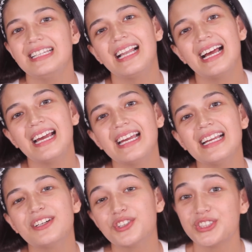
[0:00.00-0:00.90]
kilay
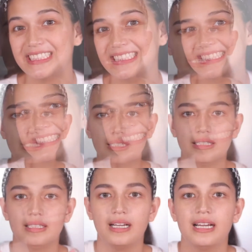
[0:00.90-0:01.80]
routine.
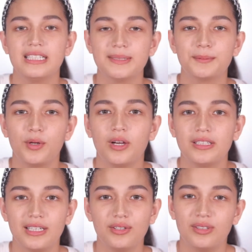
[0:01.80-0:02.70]
And guys, mukha
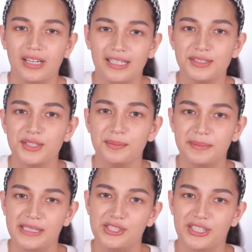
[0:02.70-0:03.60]
na akong cancer
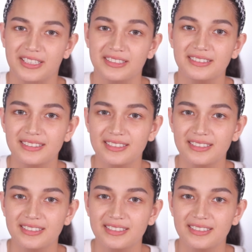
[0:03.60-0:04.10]
patient.